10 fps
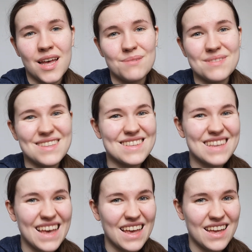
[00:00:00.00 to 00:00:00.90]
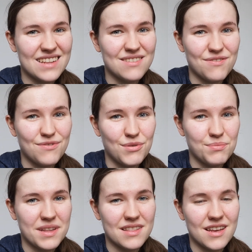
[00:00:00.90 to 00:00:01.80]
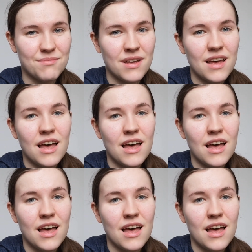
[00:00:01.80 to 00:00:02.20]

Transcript: a bit scared of forming them.